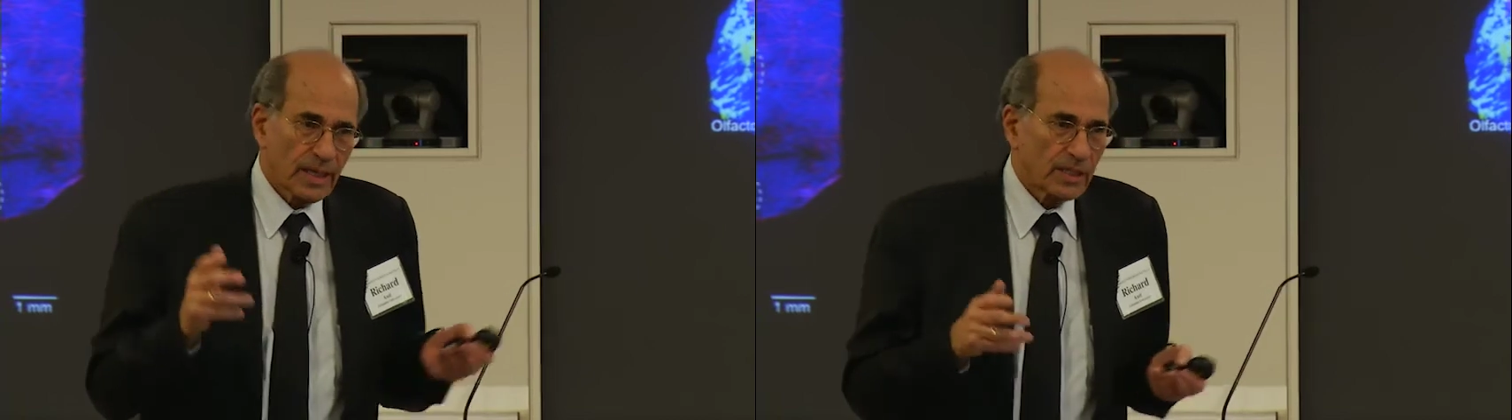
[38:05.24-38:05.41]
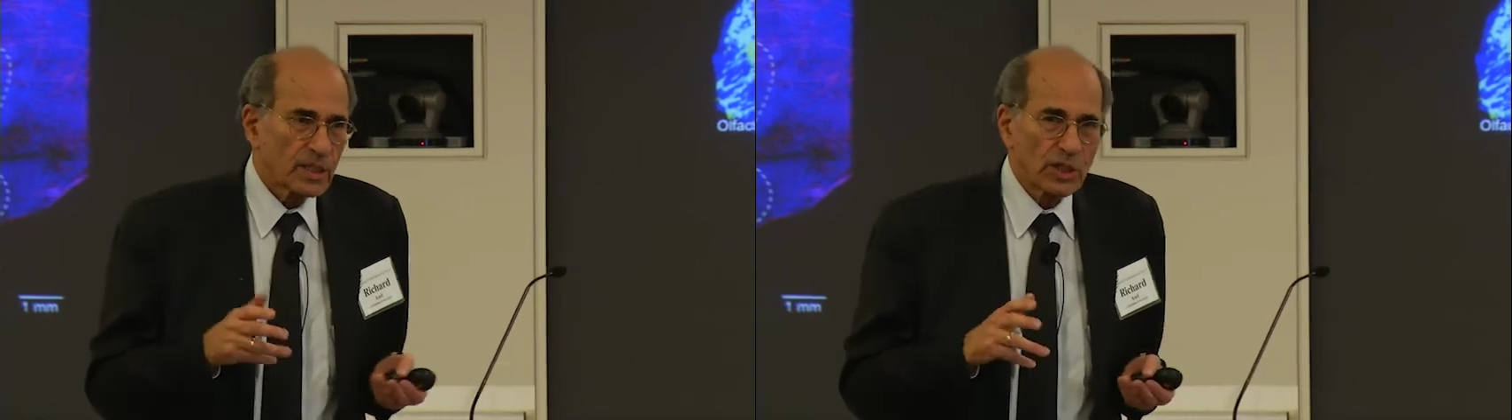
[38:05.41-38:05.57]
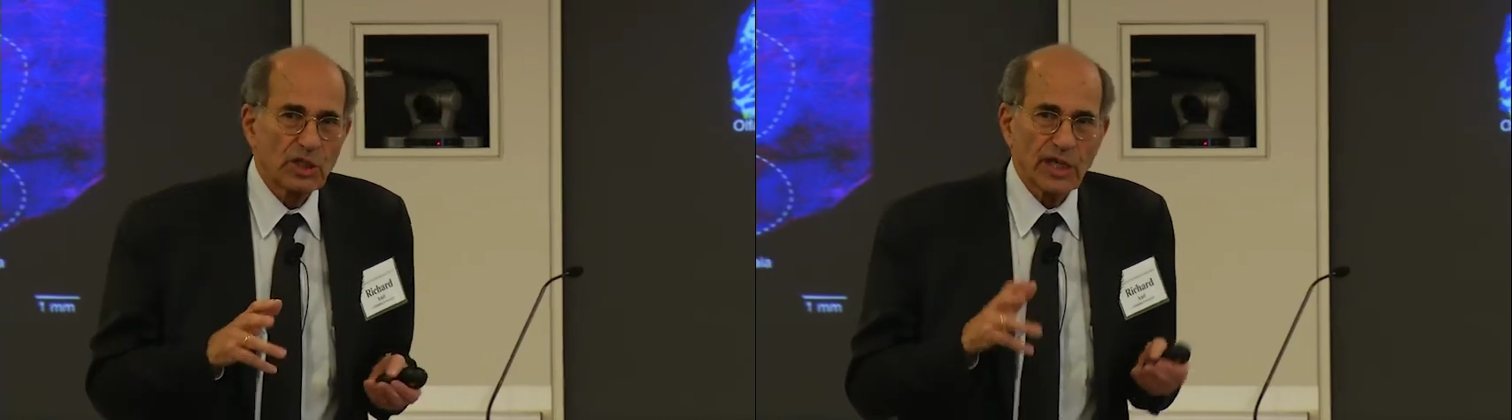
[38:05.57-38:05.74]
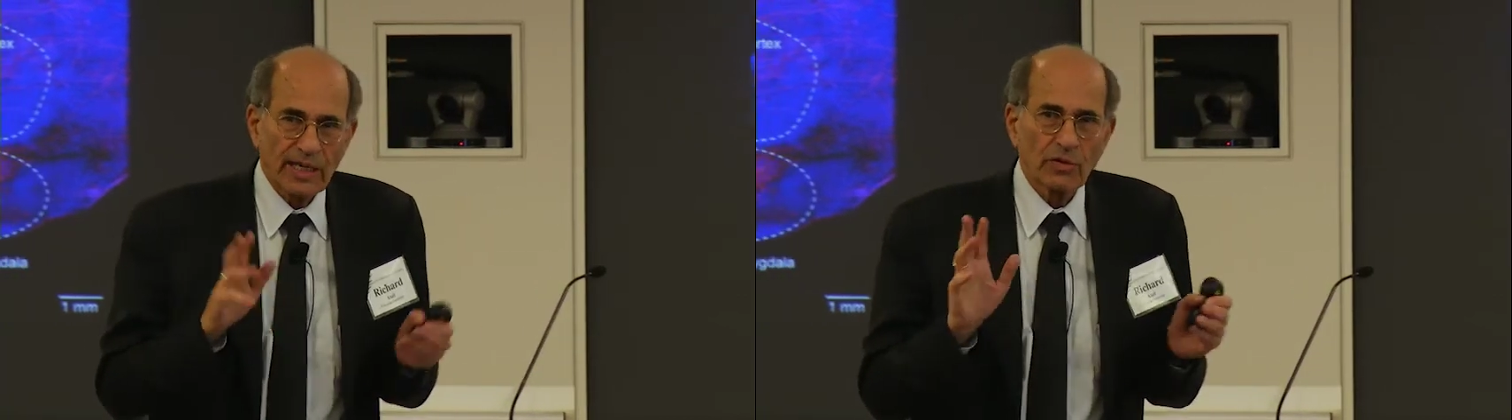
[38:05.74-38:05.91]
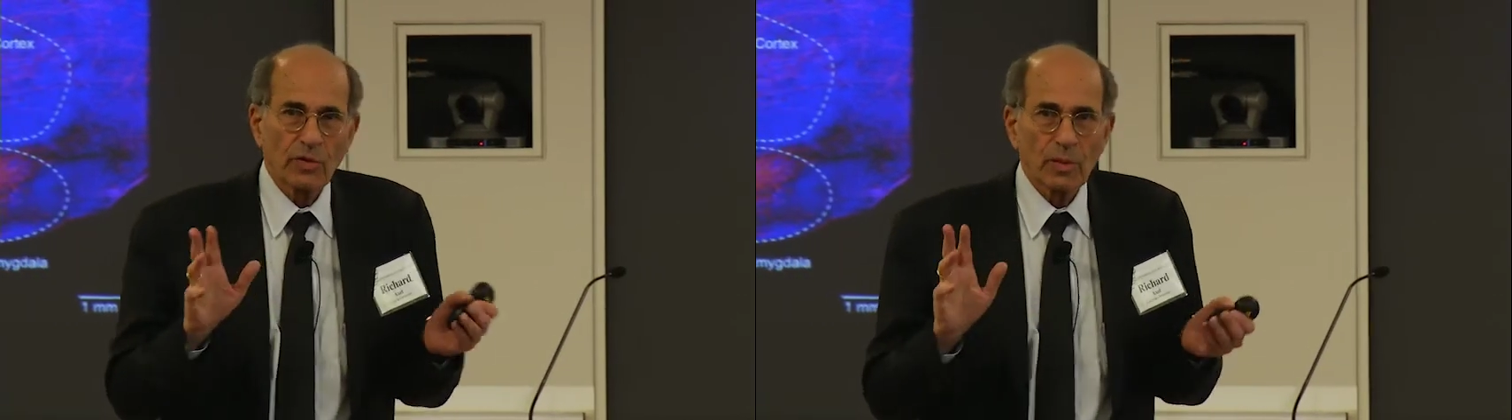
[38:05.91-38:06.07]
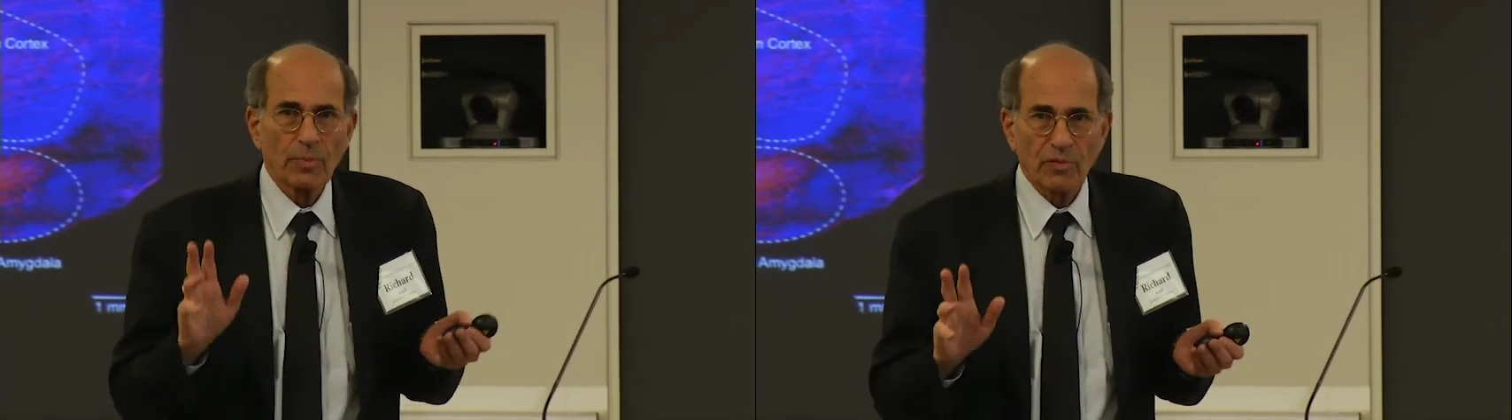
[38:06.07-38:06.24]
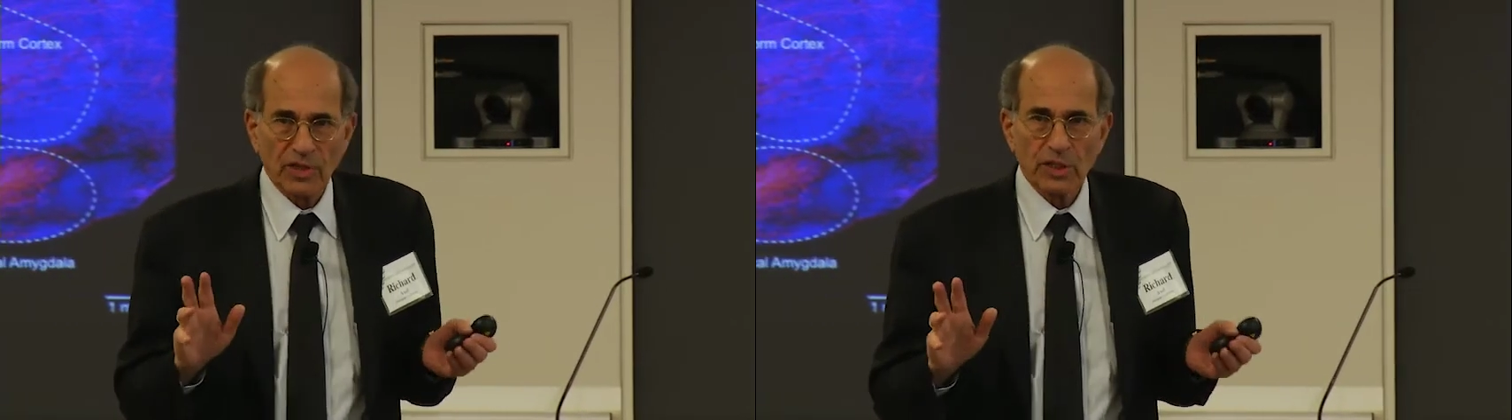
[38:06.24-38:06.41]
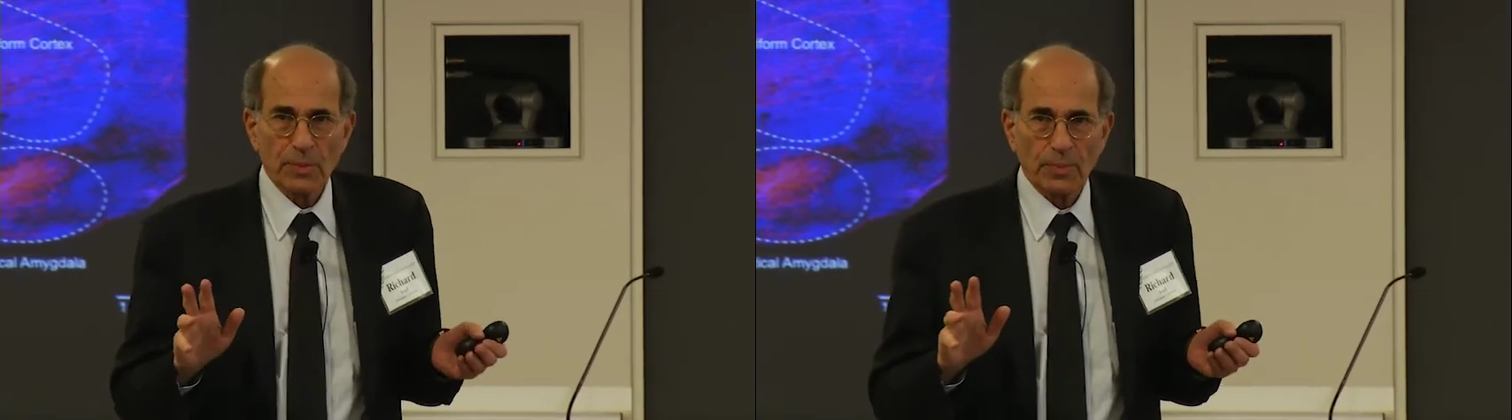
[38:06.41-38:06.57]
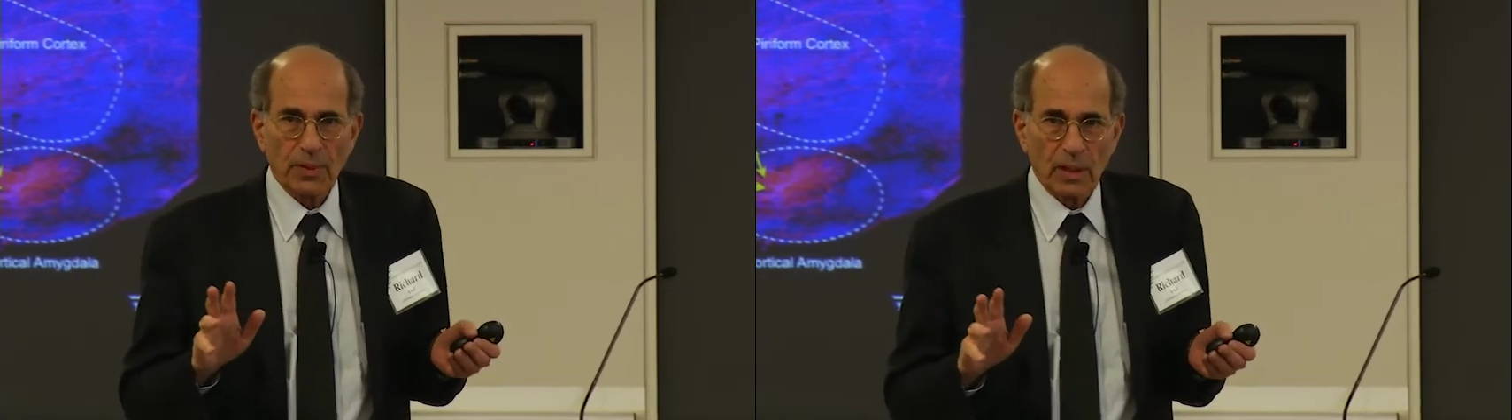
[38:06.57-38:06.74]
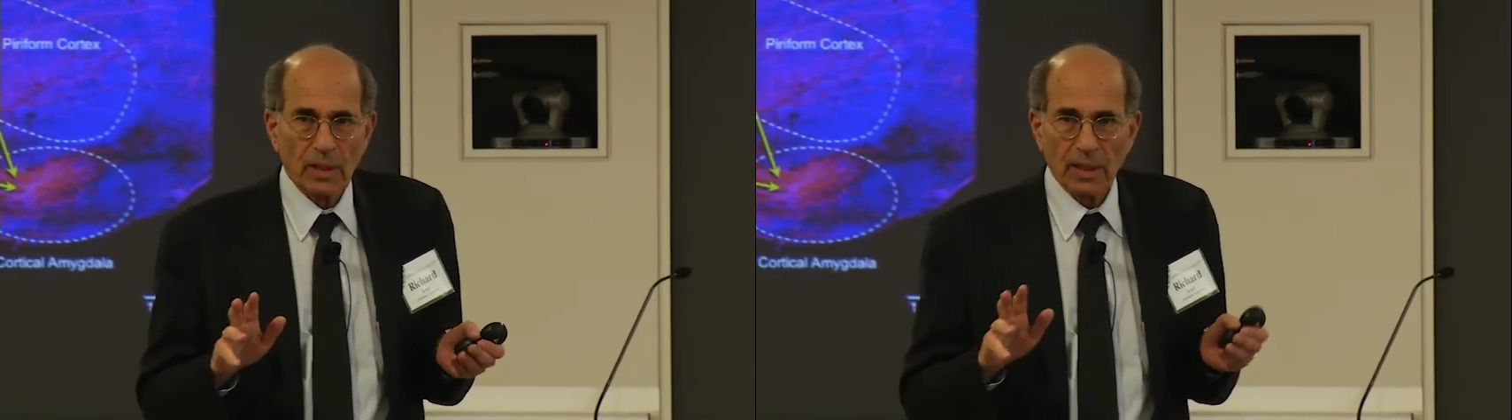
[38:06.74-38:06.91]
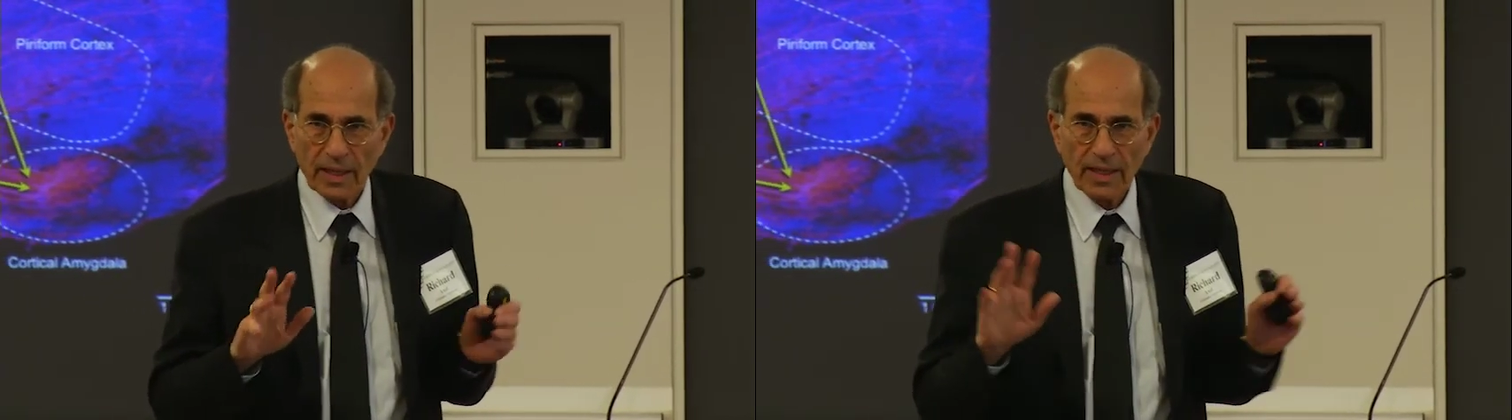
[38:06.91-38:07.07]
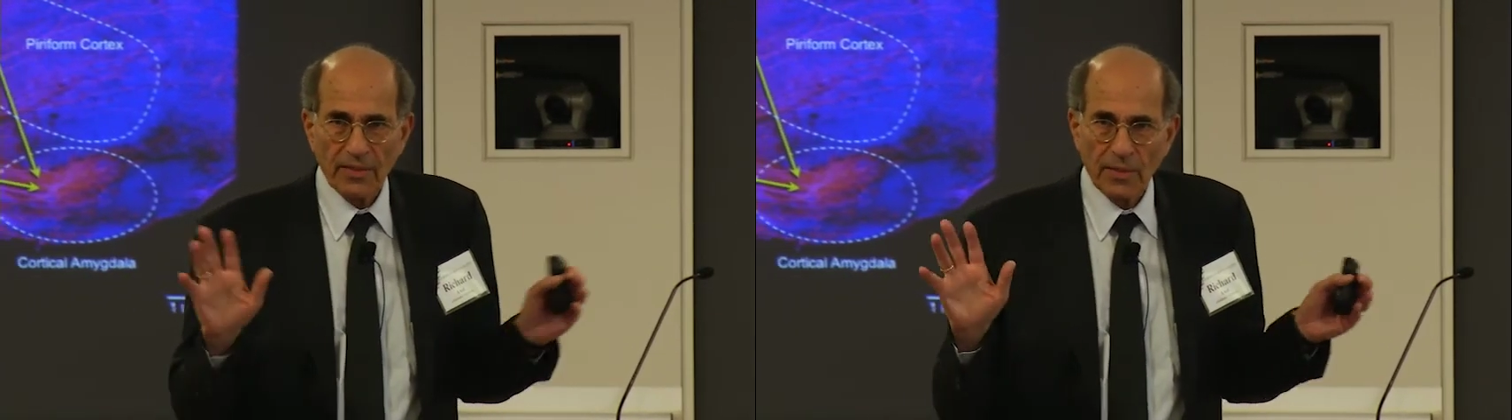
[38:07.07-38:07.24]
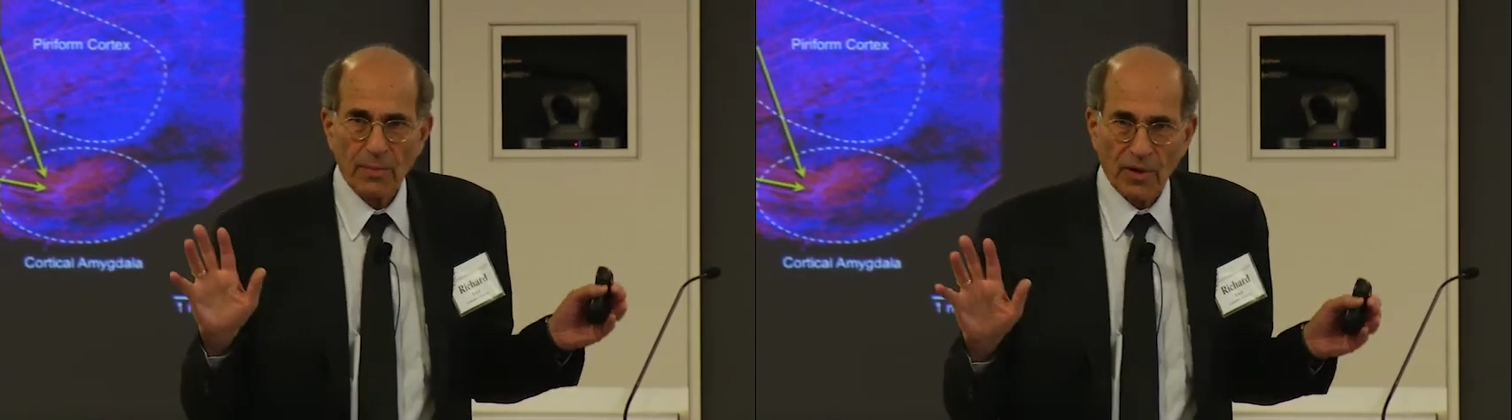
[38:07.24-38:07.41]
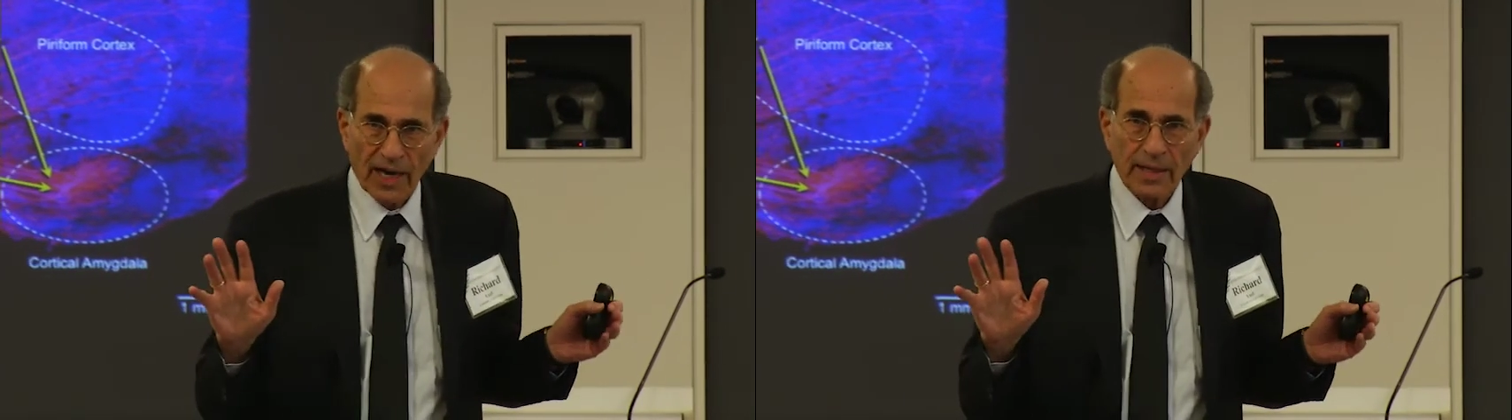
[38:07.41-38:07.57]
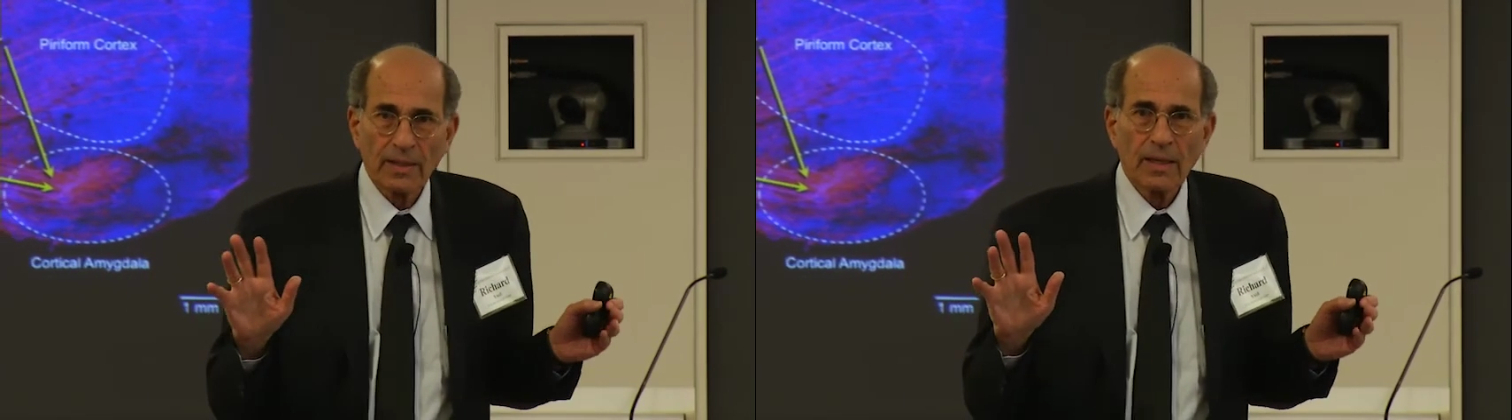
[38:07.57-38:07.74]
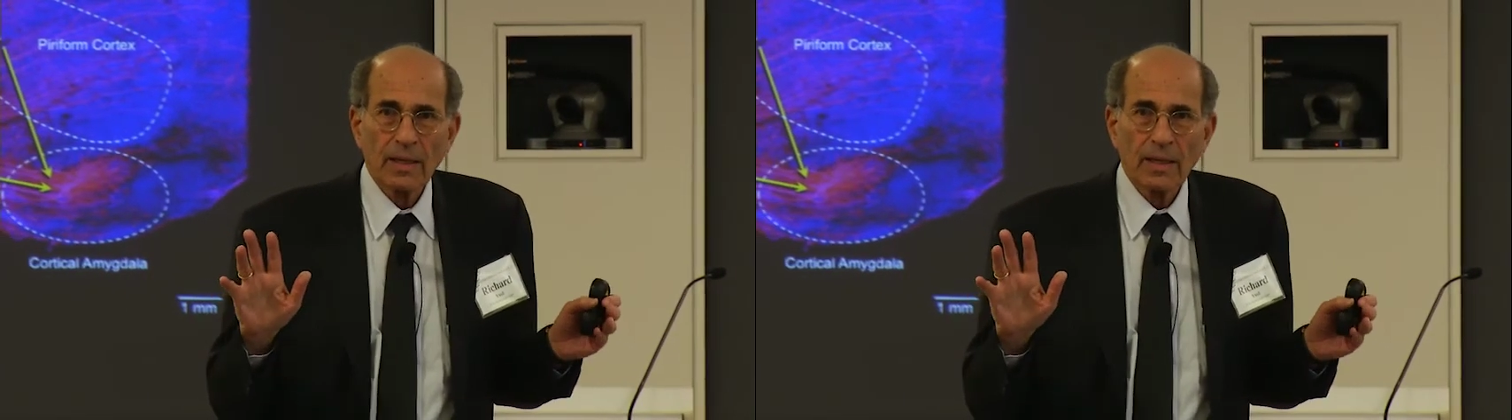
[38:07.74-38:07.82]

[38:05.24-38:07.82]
is a general principle in the brain.